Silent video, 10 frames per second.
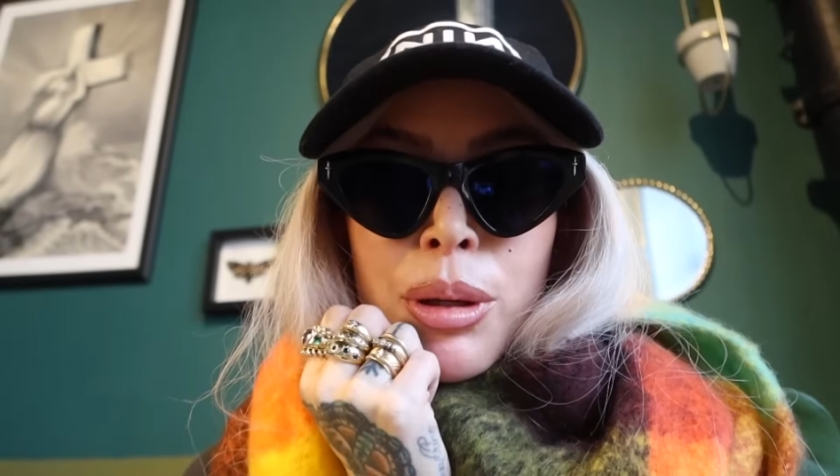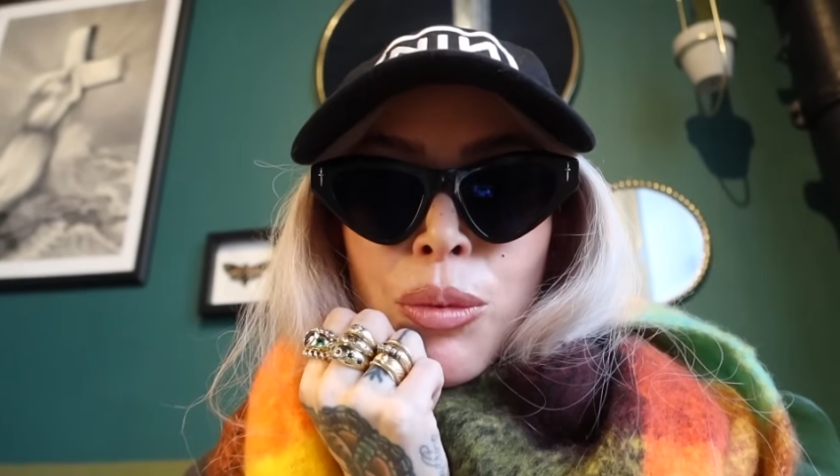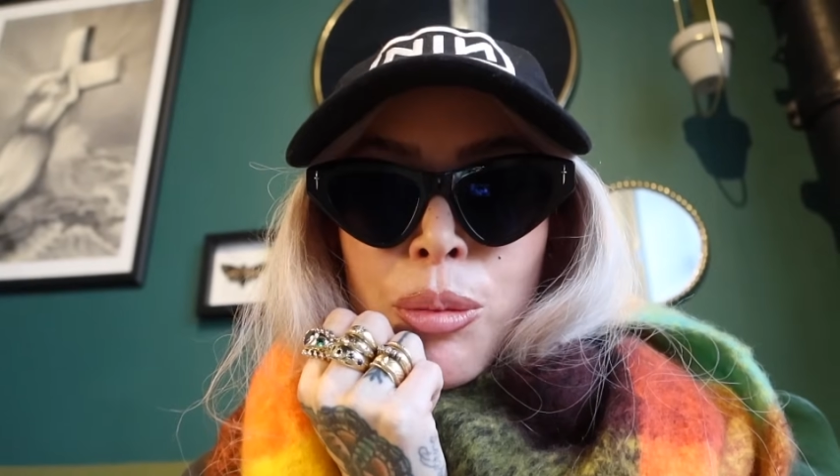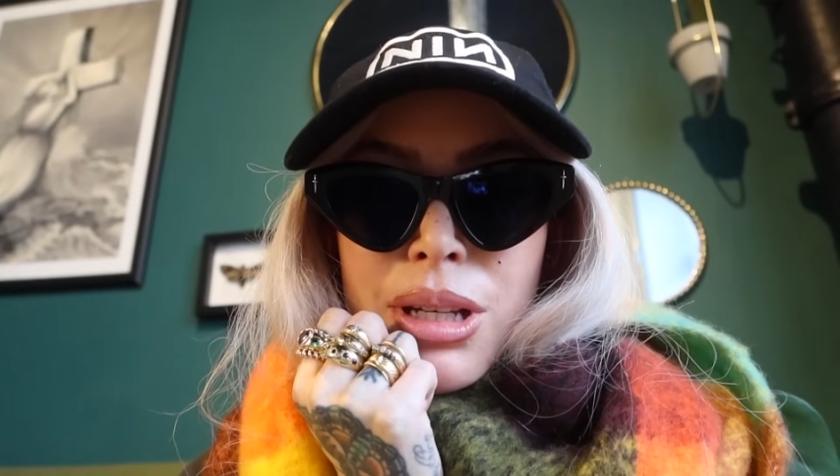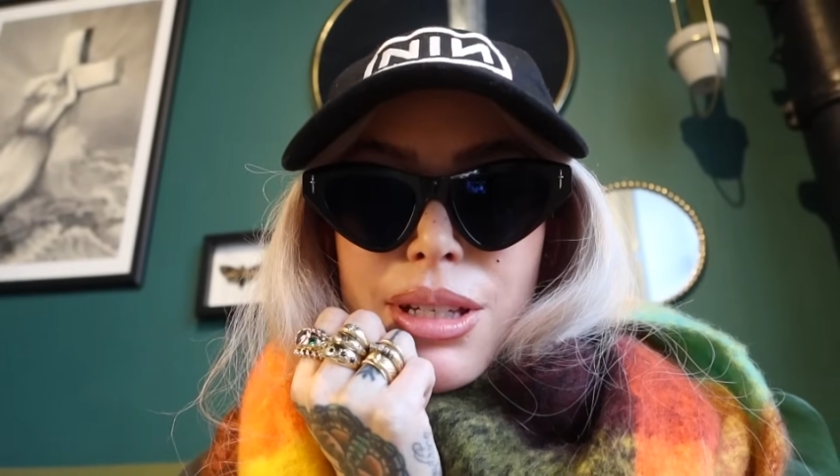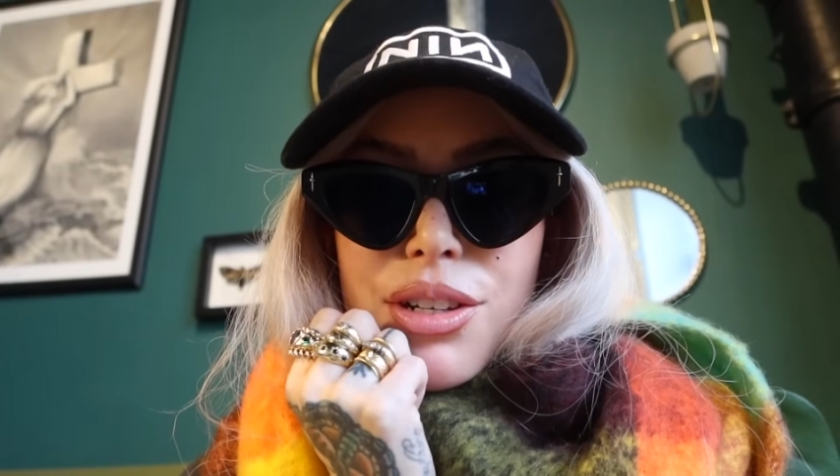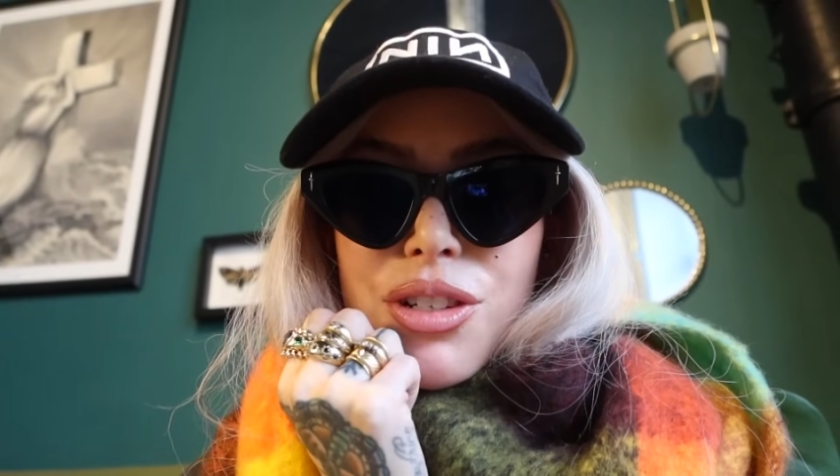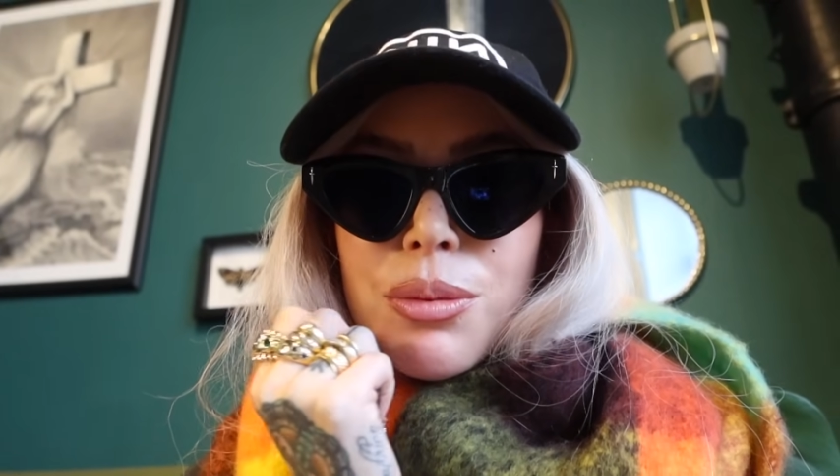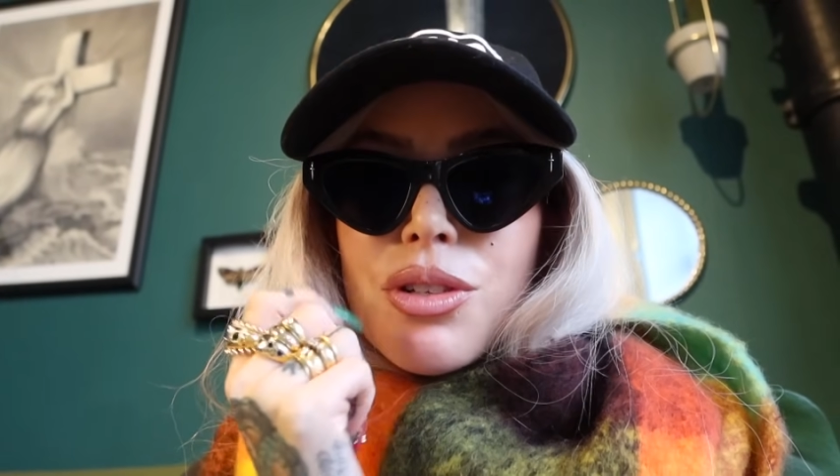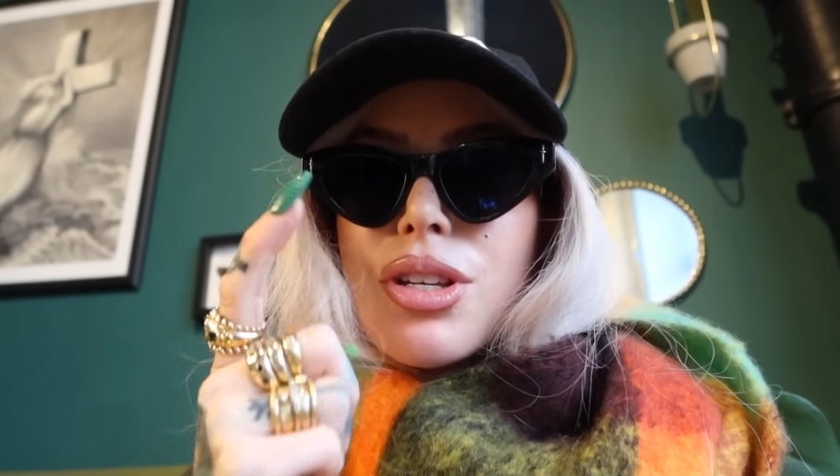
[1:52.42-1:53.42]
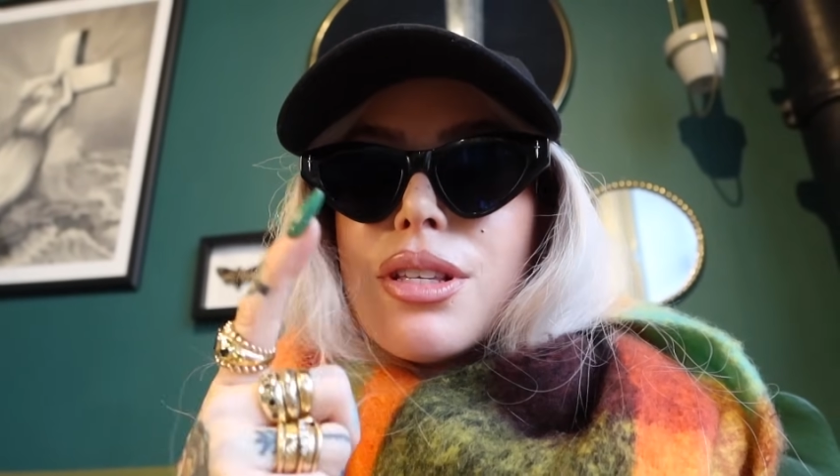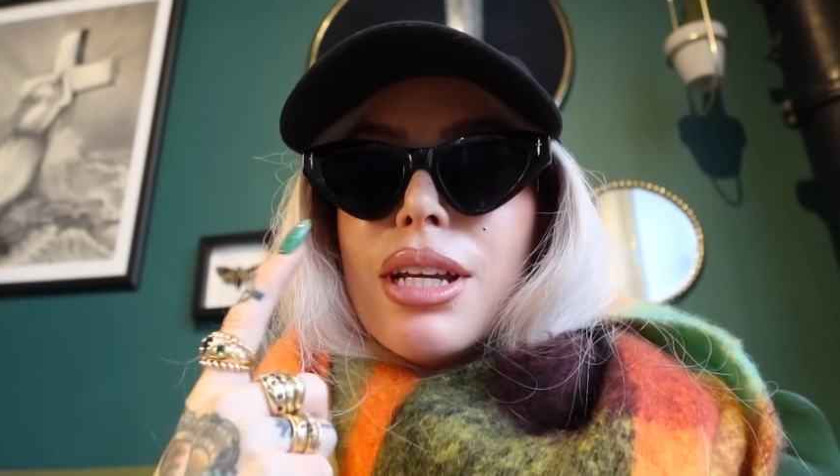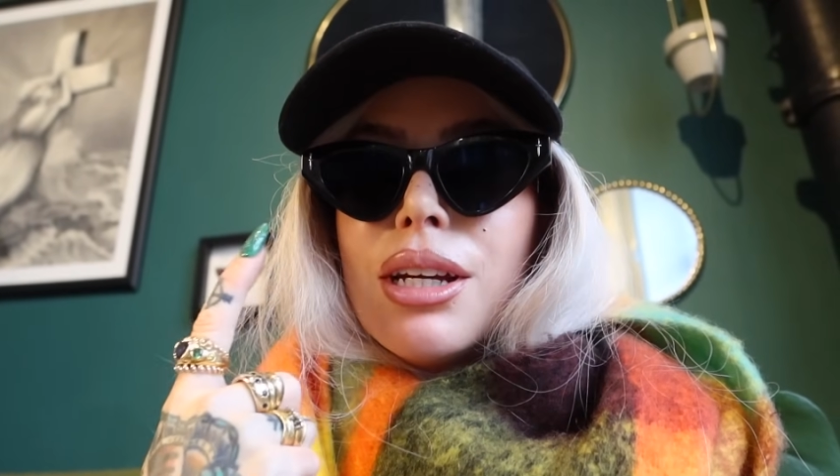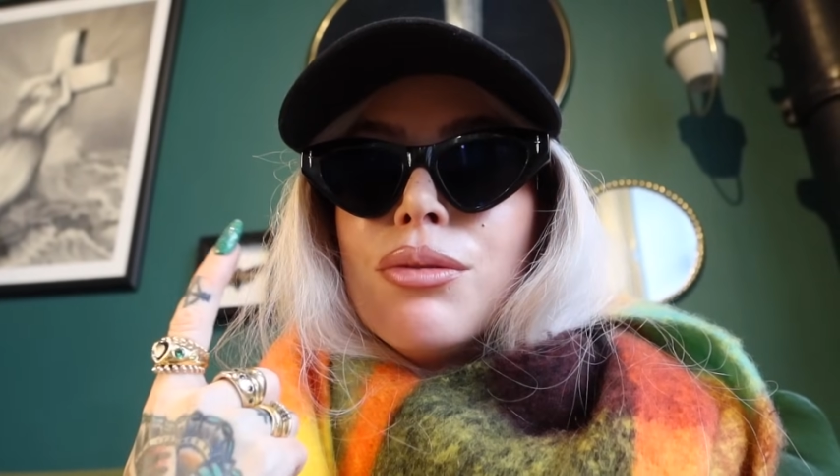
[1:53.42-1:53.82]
up at Wapping Station, which is near